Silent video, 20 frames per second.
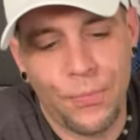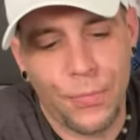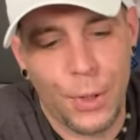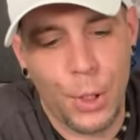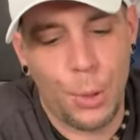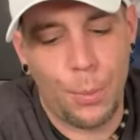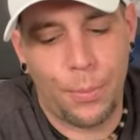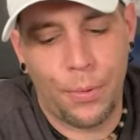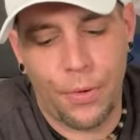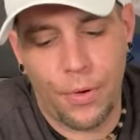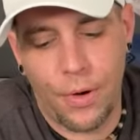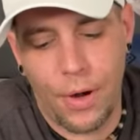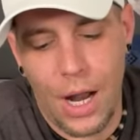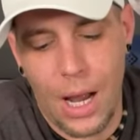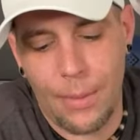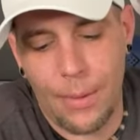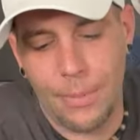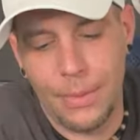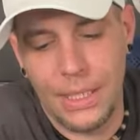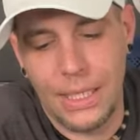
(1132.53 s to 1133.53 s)
They'll
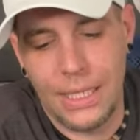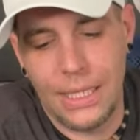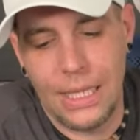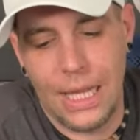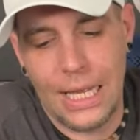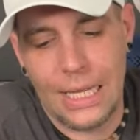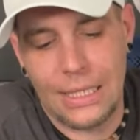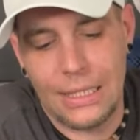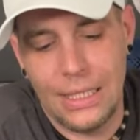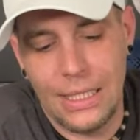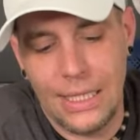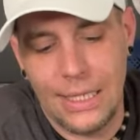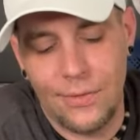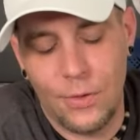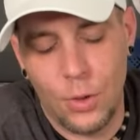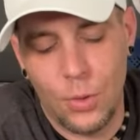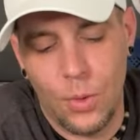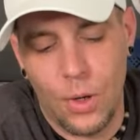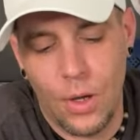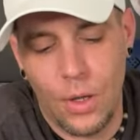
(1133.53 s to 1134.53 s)
probably like leave
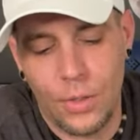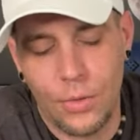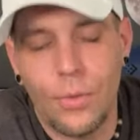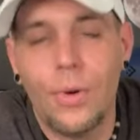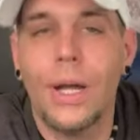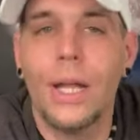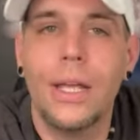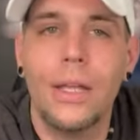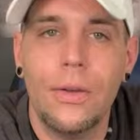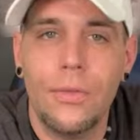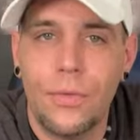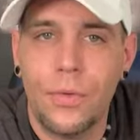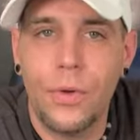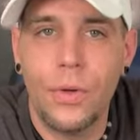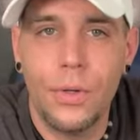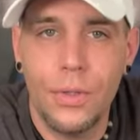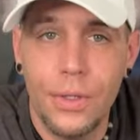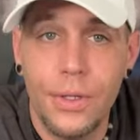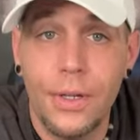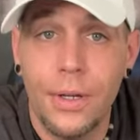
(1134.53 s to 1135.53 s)
you on red
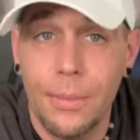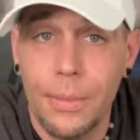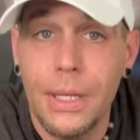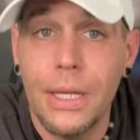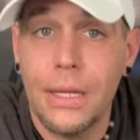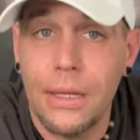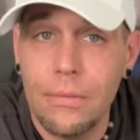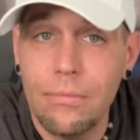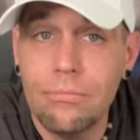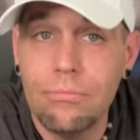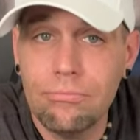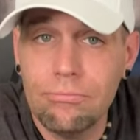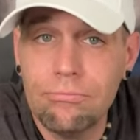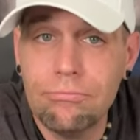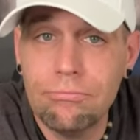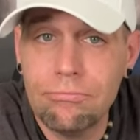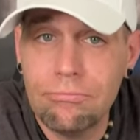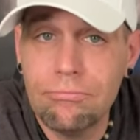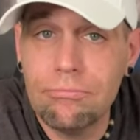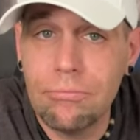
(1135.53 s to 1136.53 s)
for a little bit.
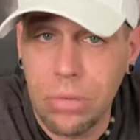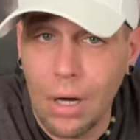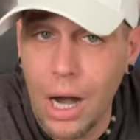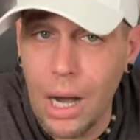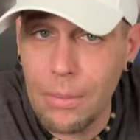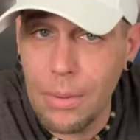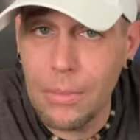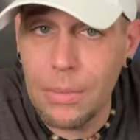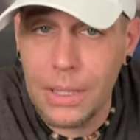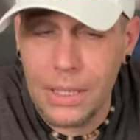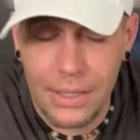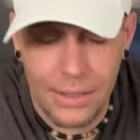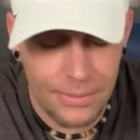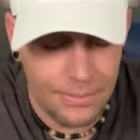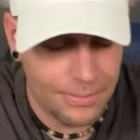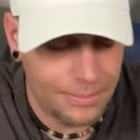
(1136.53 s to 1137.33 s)
Probably.